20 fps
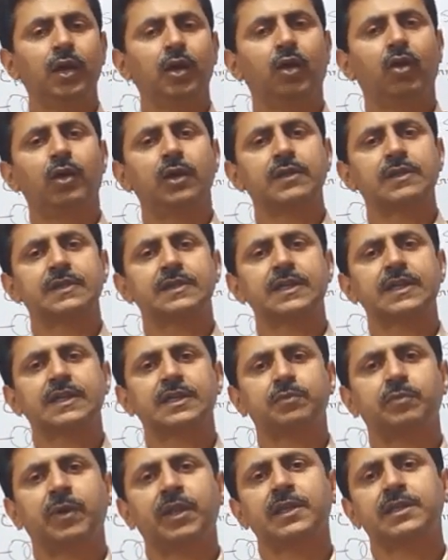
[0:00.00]
or 6
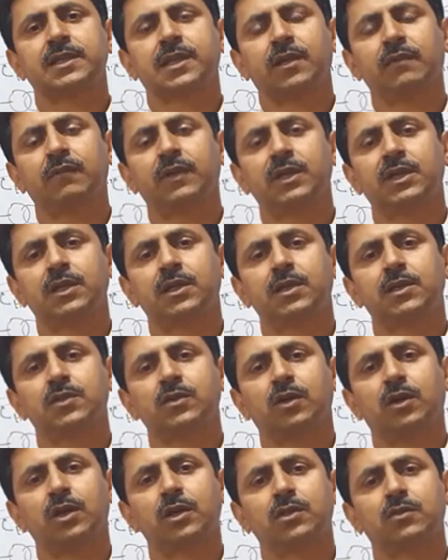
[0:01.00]
pulse converters,
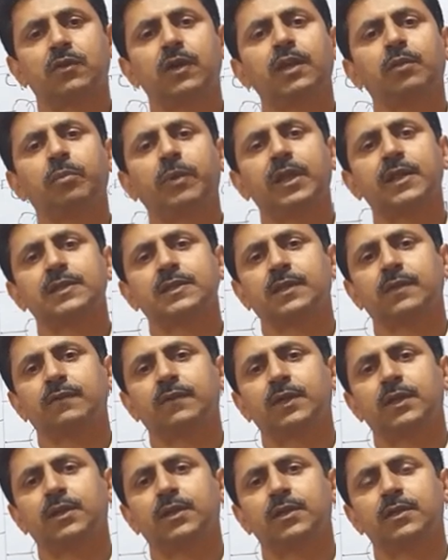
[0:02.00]
or 12 pulse
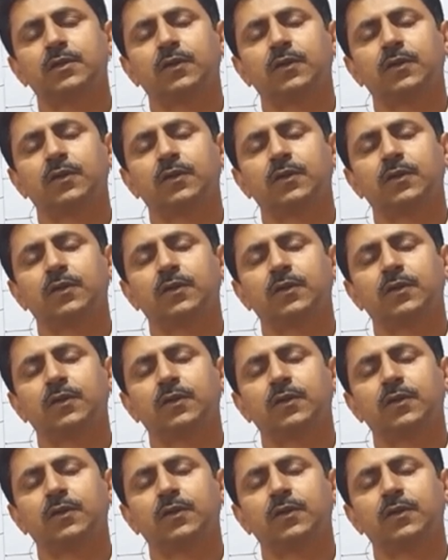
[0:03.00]
converters,